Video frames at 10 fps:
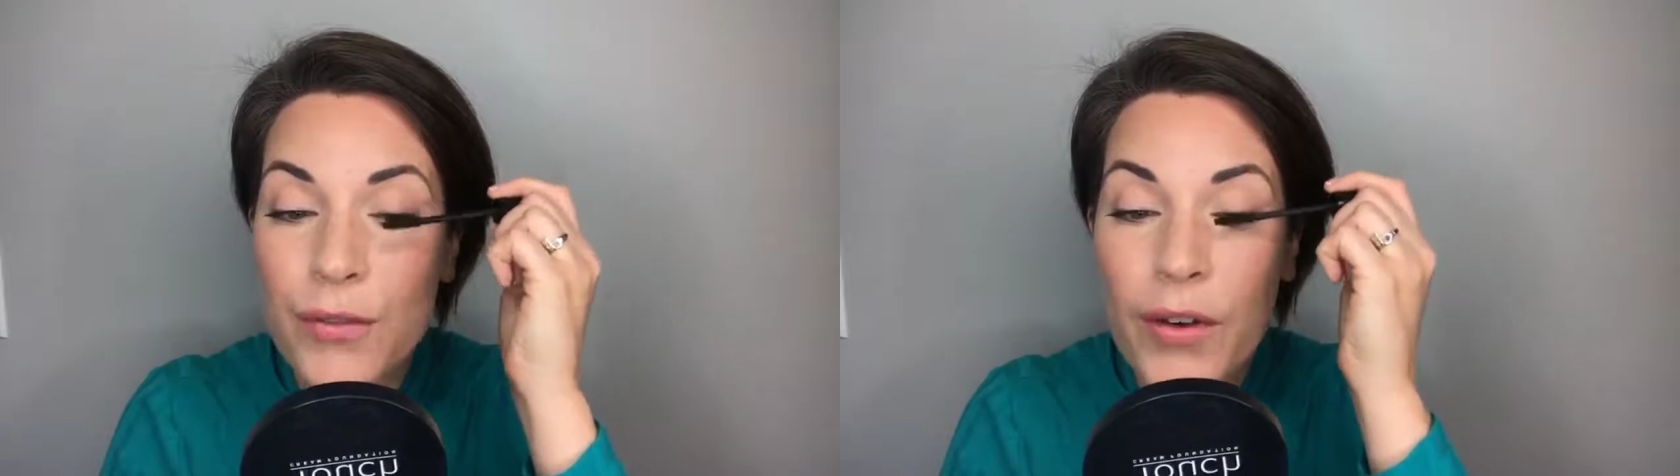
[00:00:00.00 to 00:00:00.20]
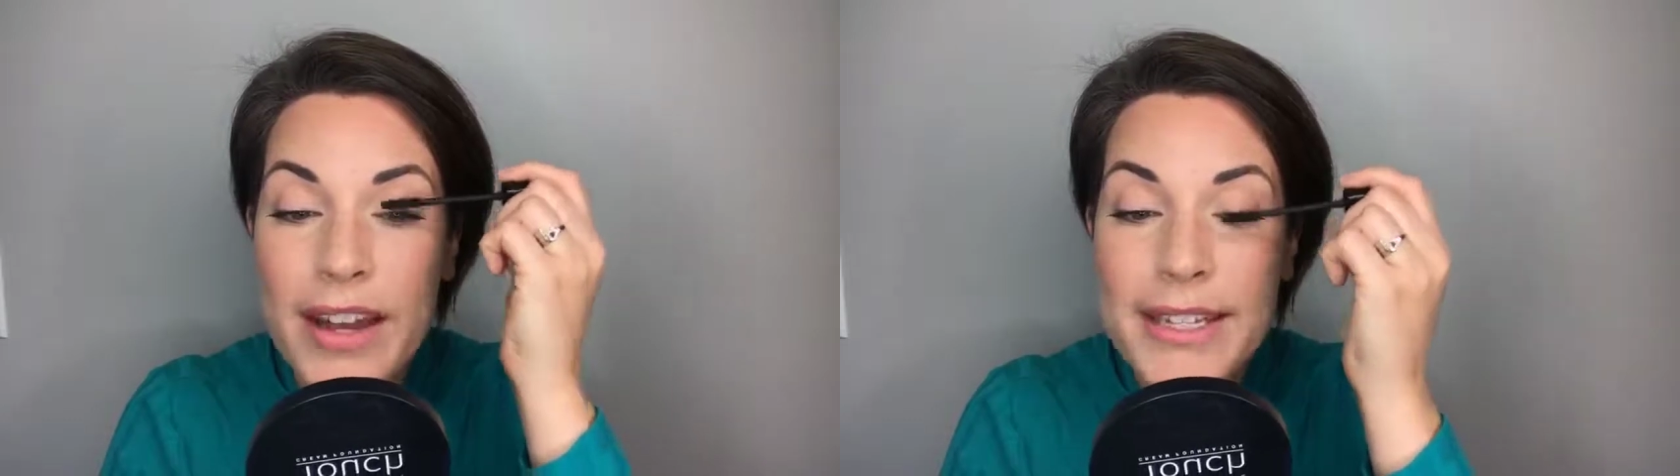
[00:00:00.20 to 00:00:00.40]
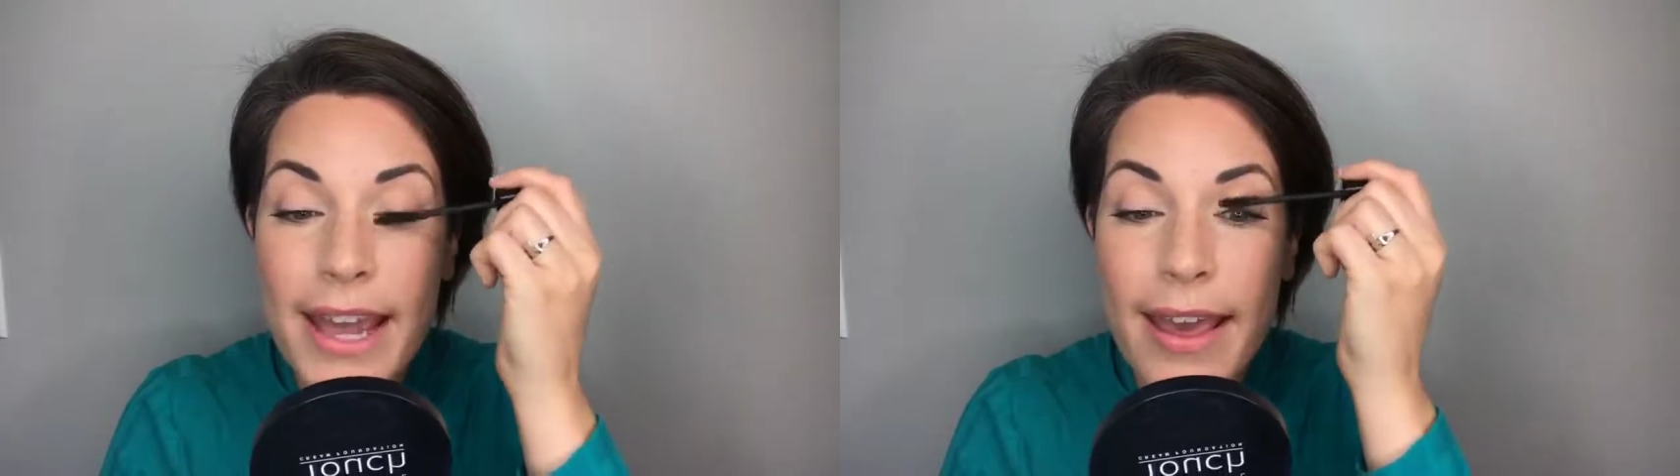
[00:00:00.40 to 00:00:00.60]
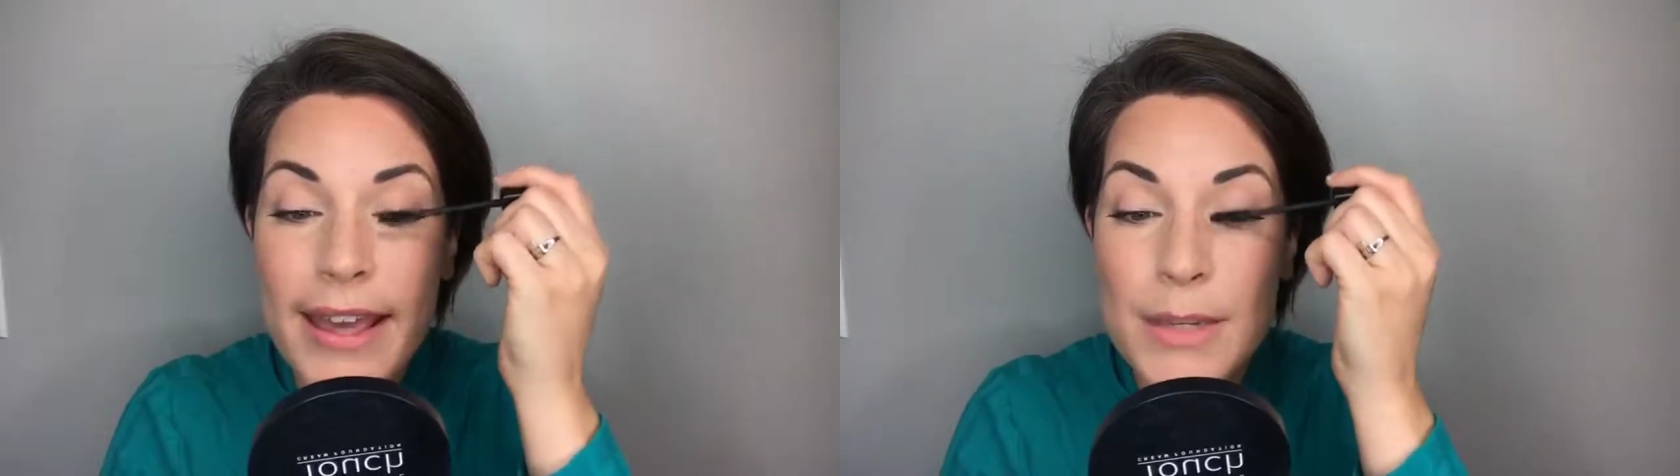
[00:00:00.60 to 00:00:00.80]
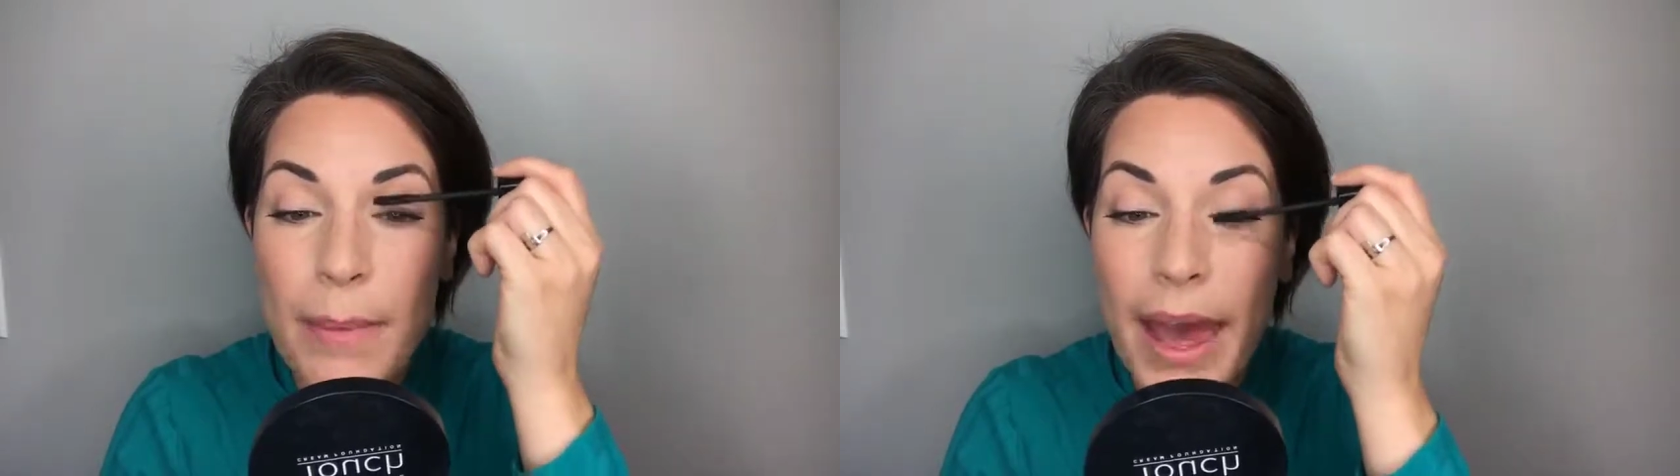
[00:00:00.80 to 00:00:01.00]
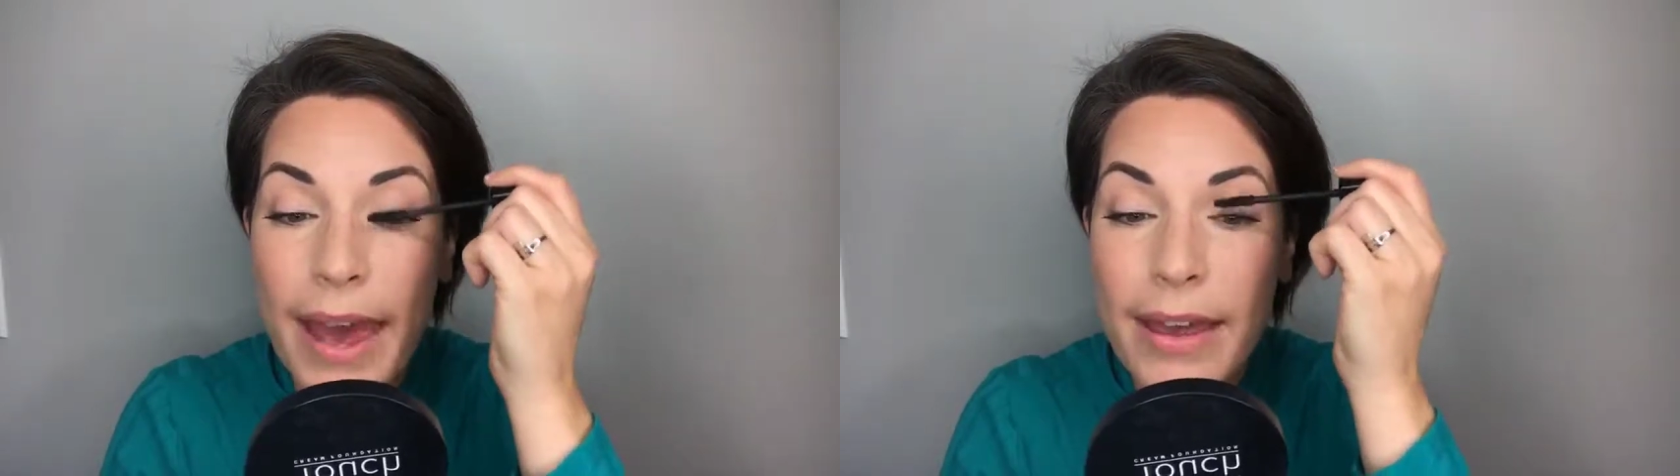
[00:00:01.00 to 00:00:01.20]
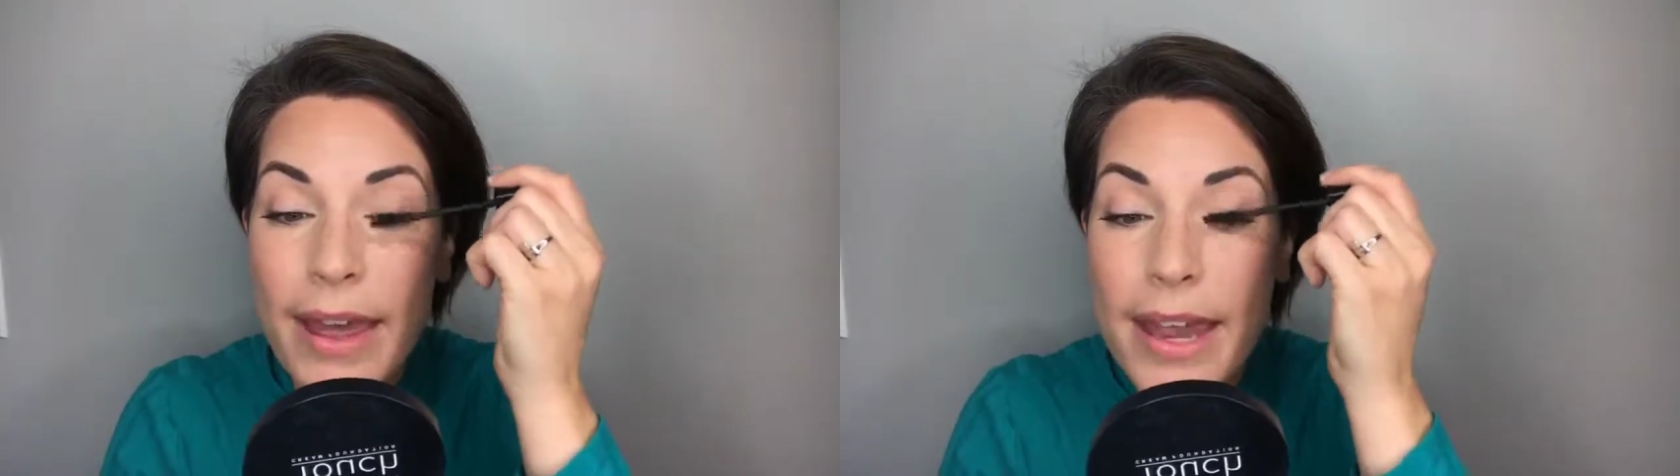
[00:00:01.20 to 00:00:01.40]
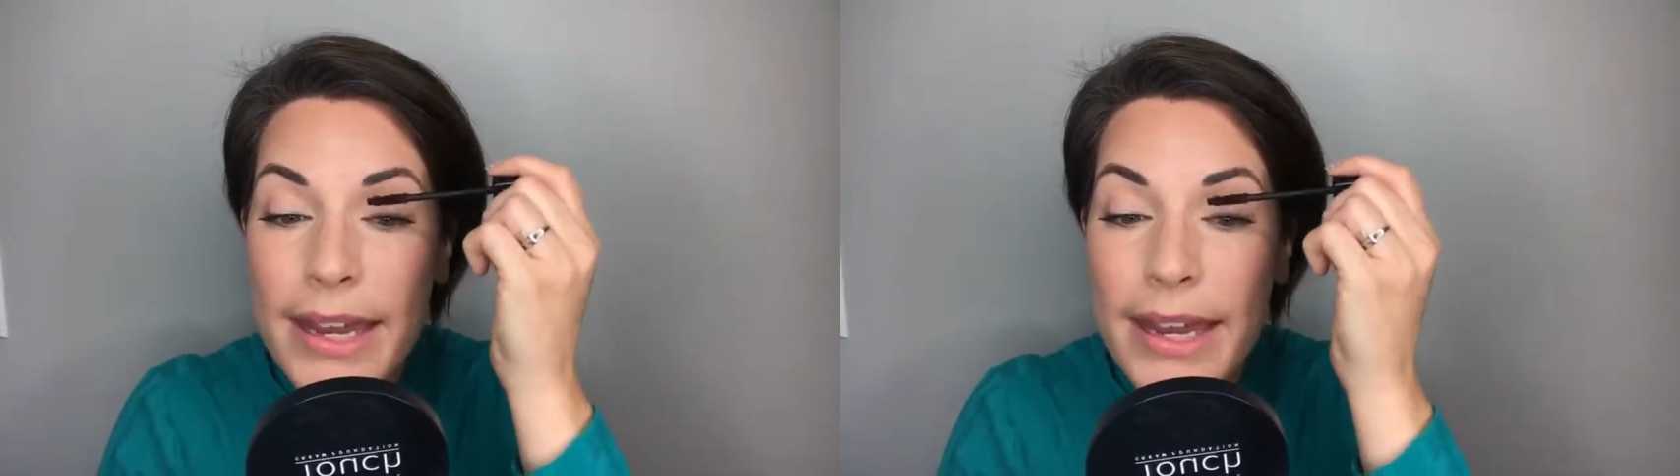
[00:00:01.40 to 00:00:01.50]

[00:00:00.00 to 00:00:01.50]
front and back.